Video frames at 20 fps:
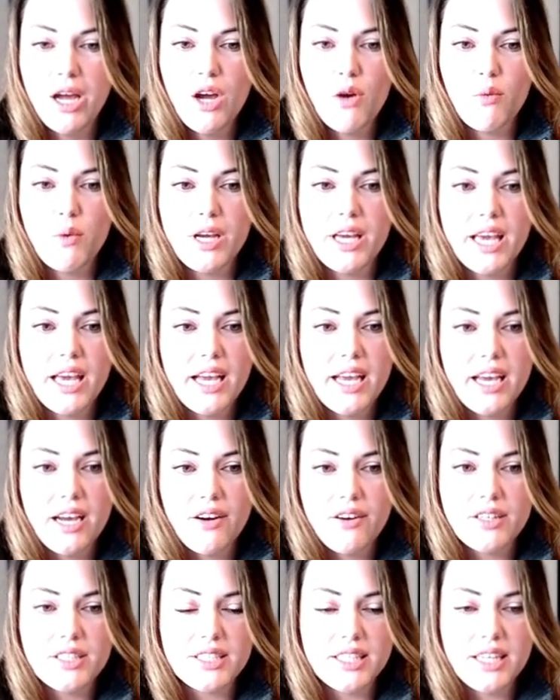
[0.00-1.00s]
We can't
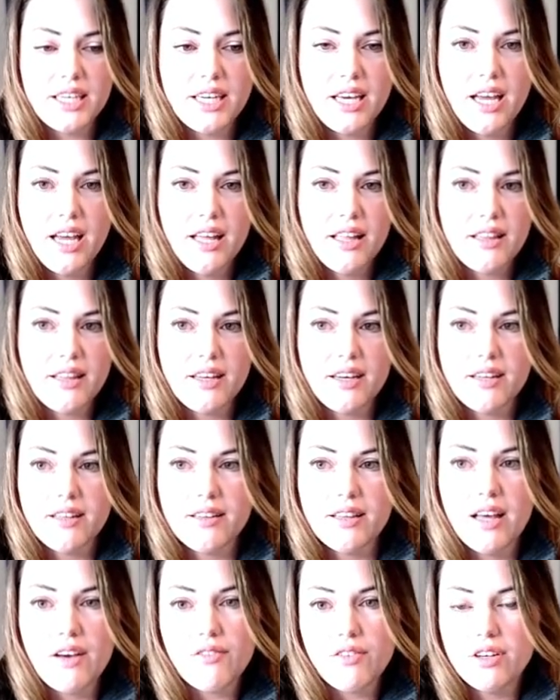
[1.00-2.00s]
guarantee the
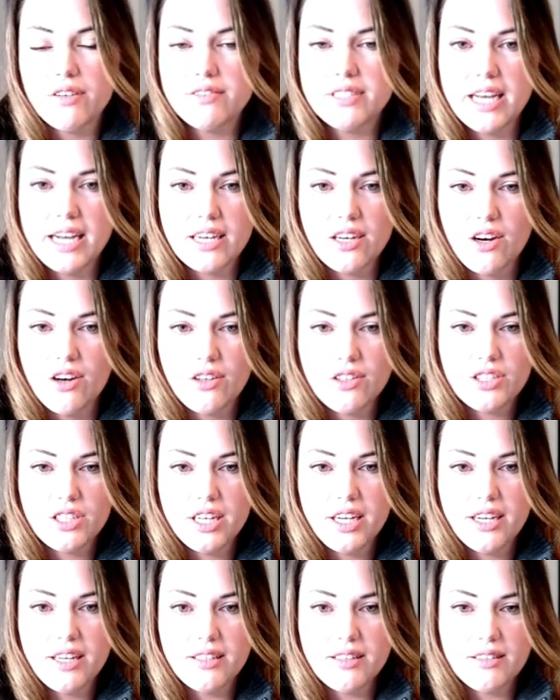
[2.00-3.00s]
level of
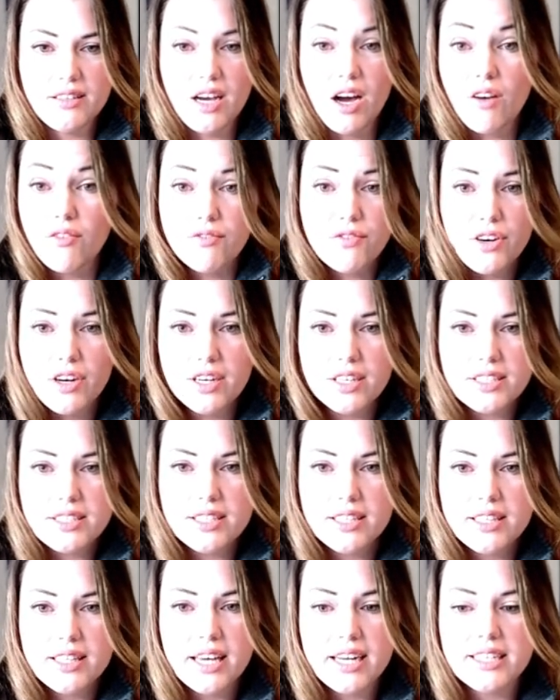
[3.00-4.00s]
technology comfort
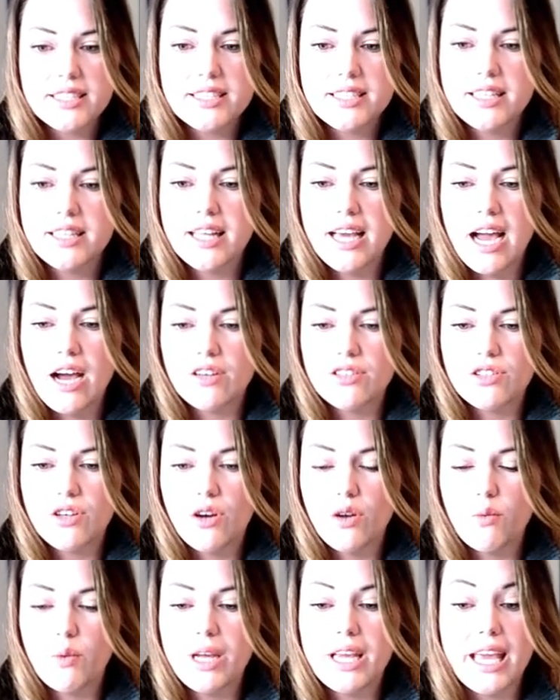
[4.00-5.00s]
that is in the
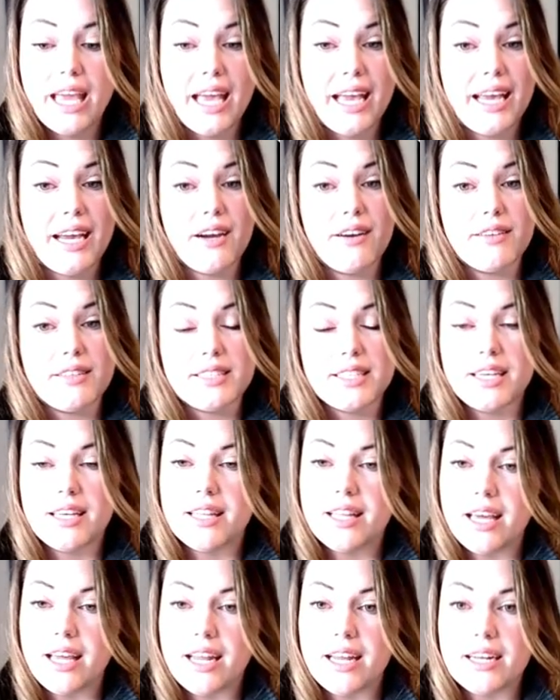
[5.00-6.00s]
household. We can't guarantee
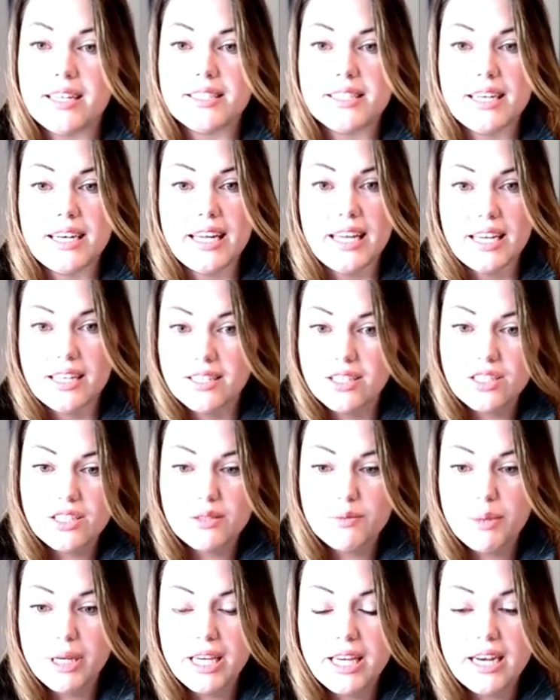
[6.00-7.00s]
that it's an English
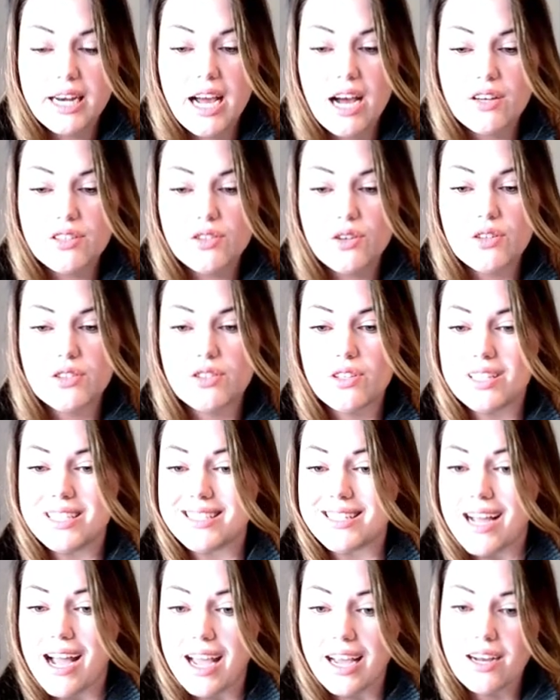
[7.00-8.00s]
speaking household. So these
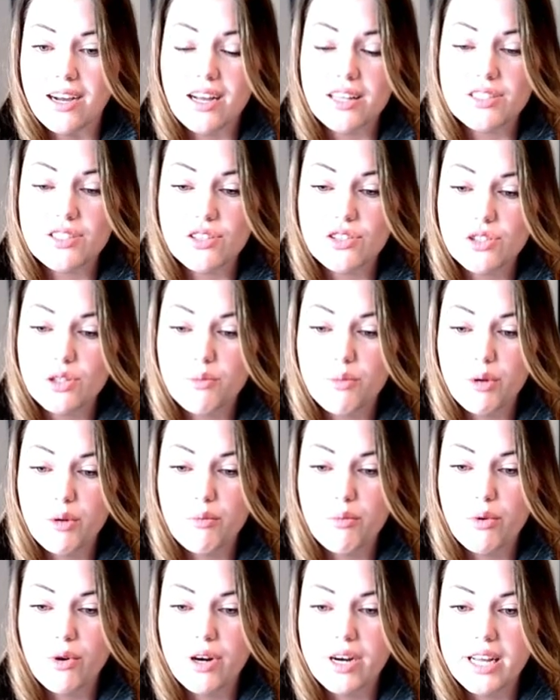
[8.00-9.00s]
icons are super
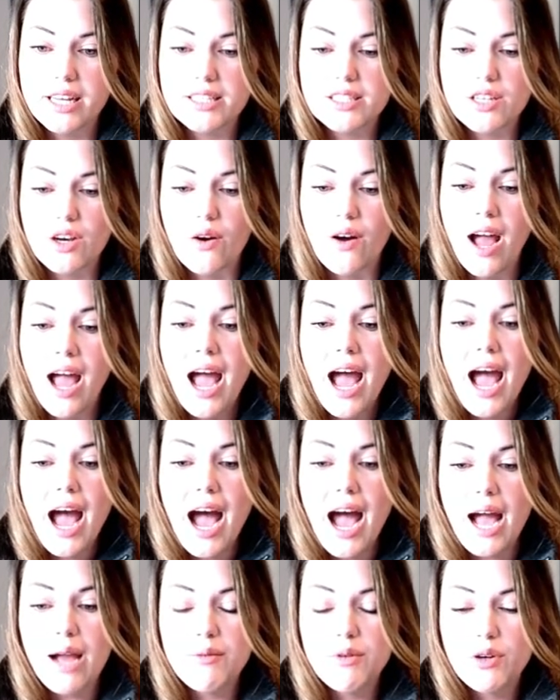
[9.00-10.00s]
important. So
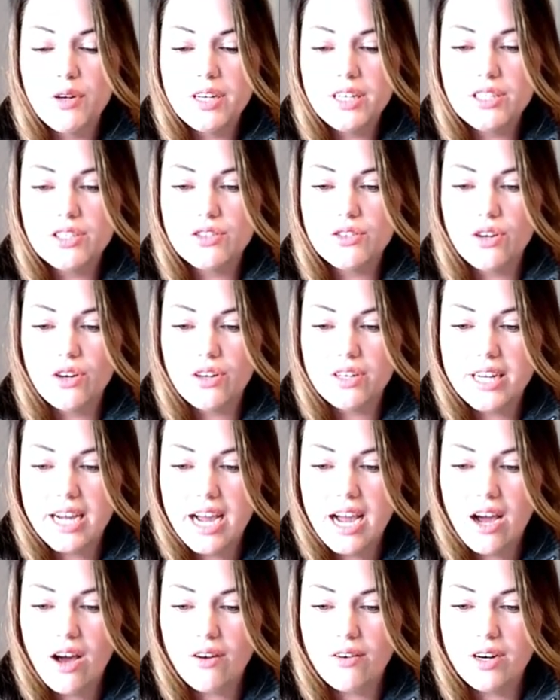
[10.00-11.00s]
I'm going to scroll
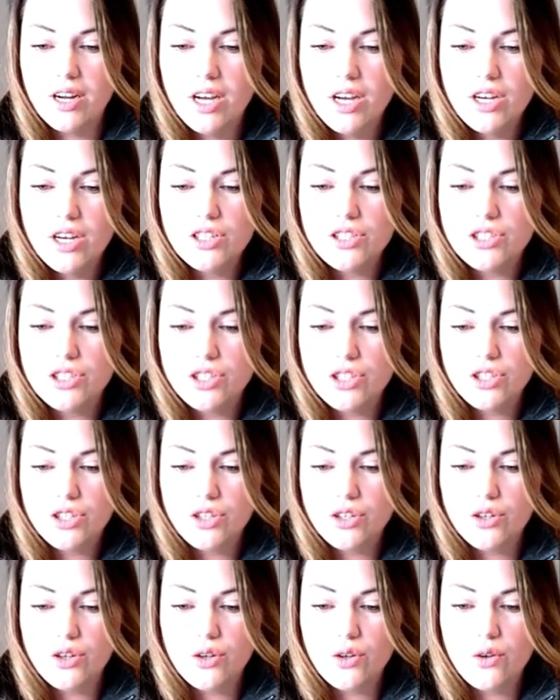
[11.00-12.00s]
down
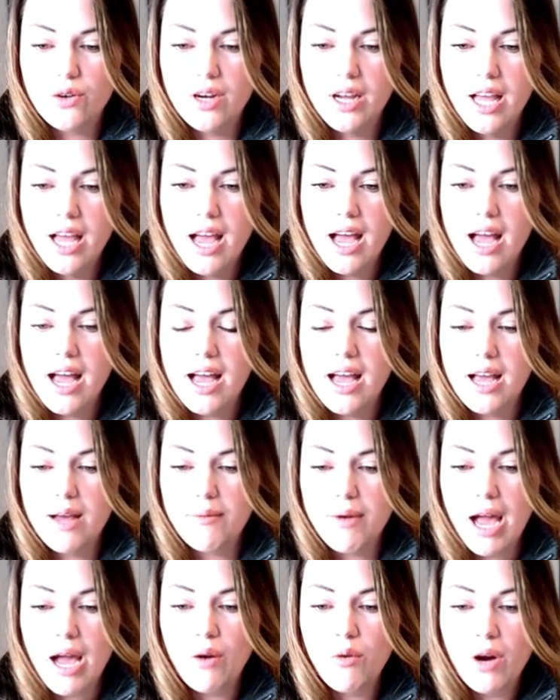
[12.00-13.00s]
to,
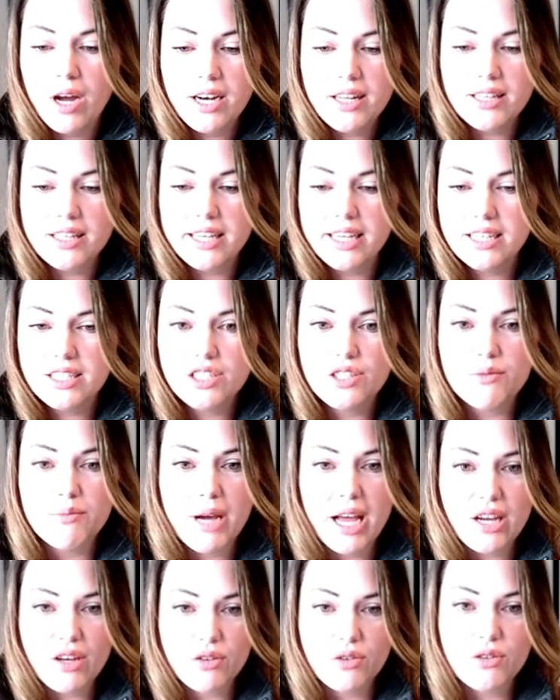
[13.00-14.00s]
I want to link to
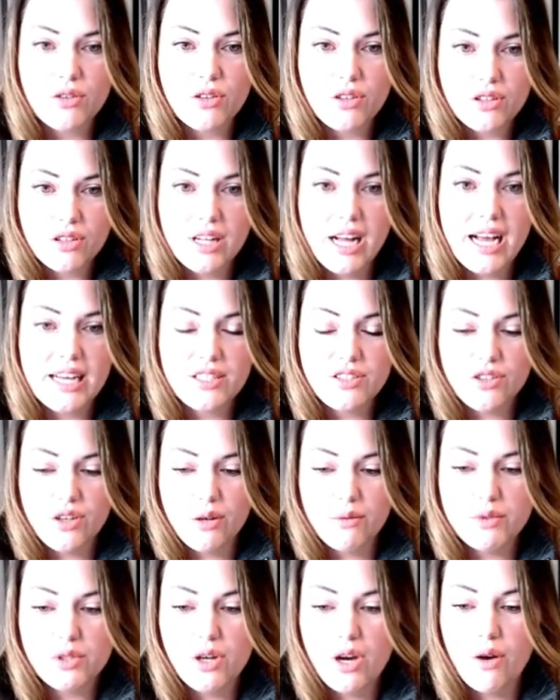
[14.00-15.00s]
my Google
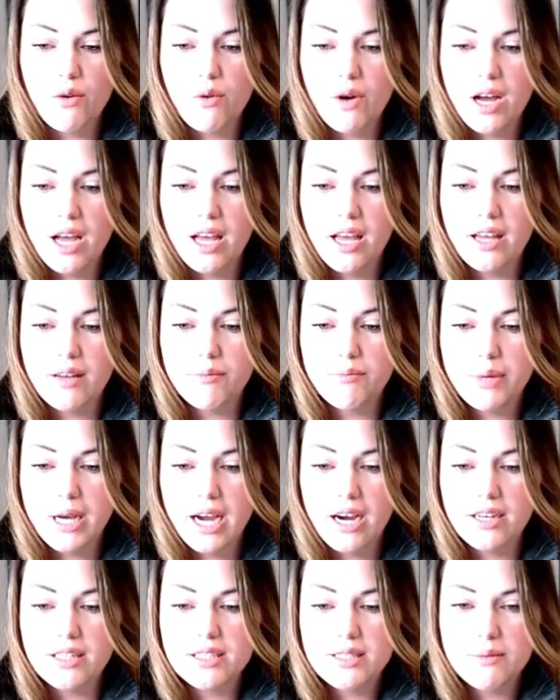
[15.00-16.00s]
Classroom. So I want
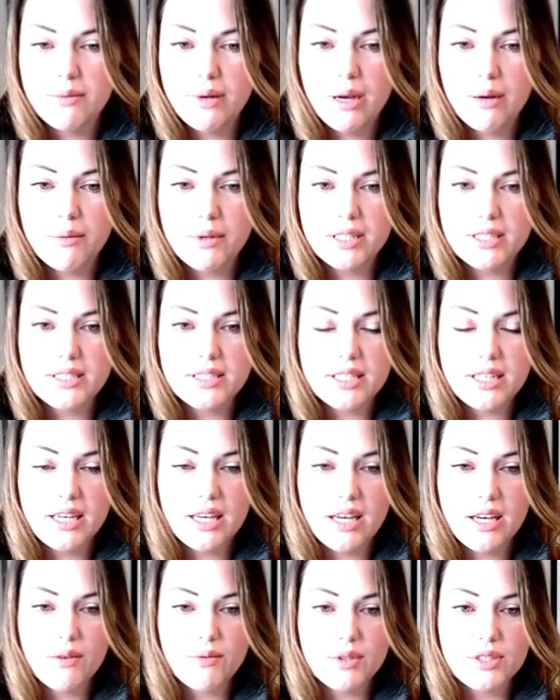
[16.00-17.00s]
parents to be able to
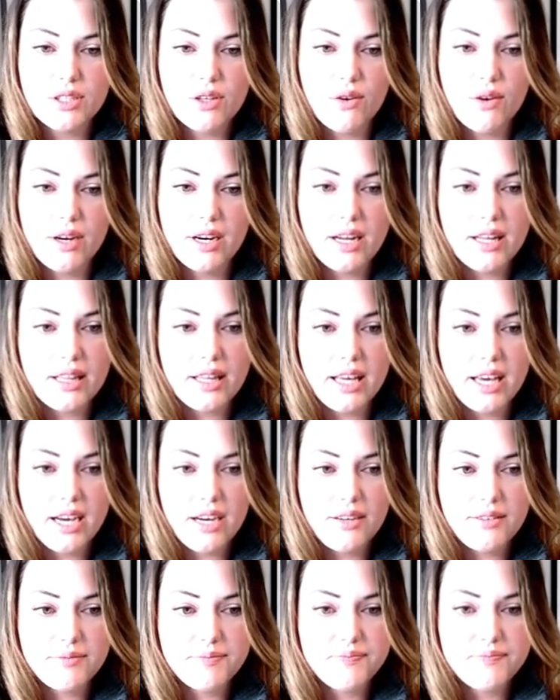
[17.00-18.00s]
see what's going on
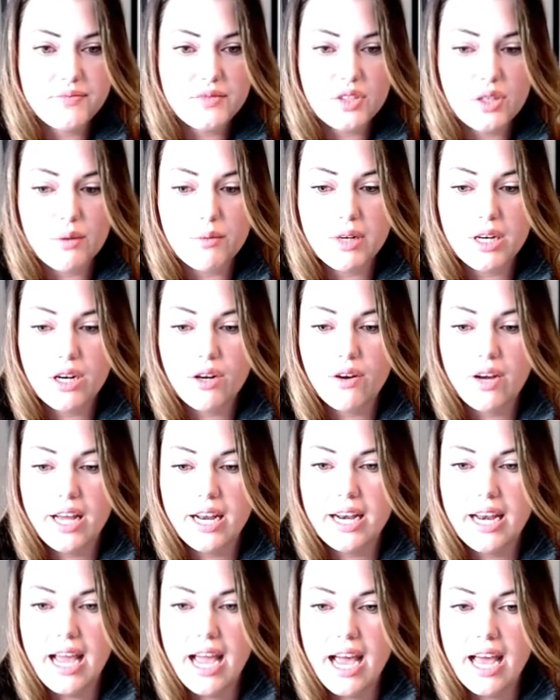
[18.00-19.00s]
there. So I'm going to go ahead
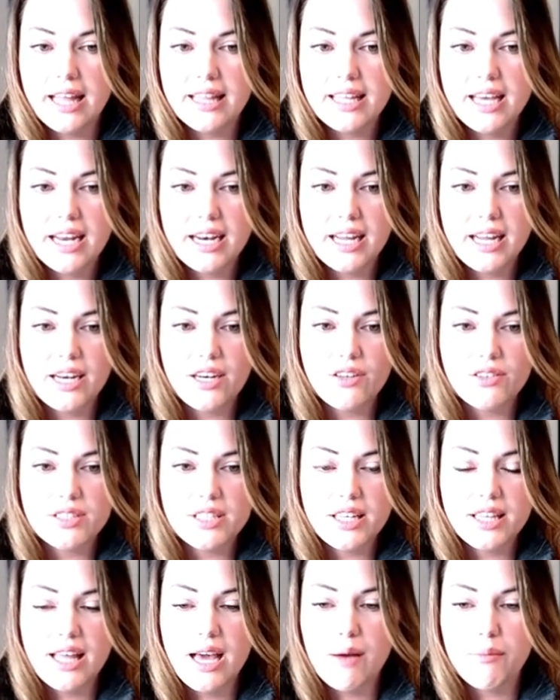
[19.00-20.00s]
and add that in. You'll see
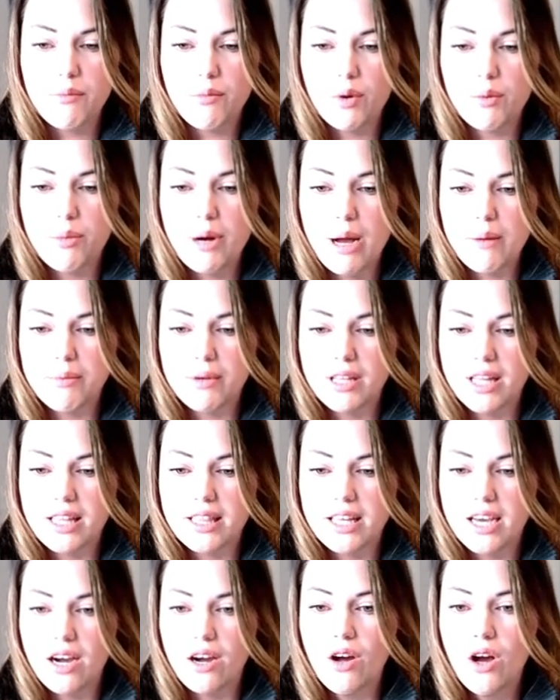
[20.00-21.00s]
that will populate
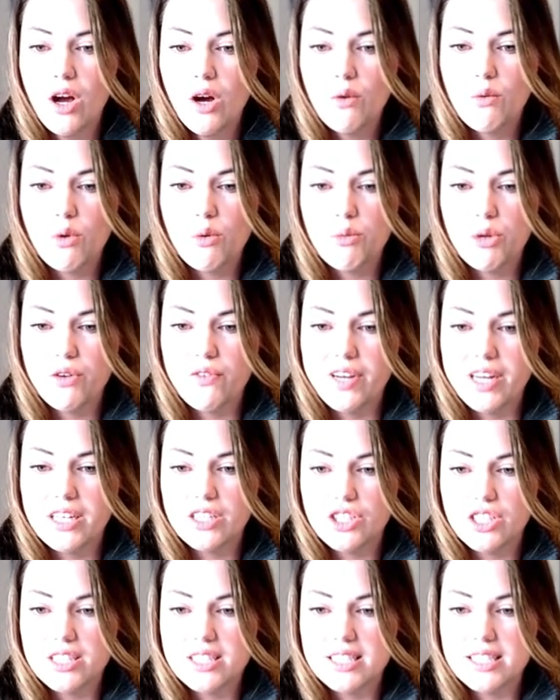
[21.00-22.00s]
there. We'll move it in
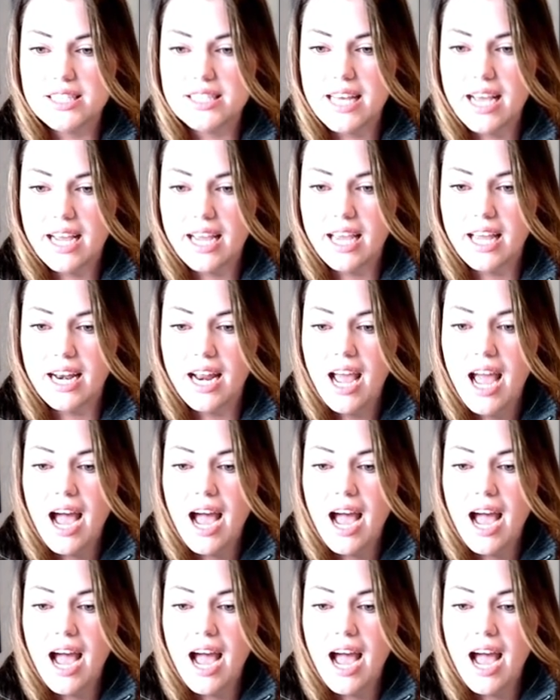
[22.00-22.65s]
just a second.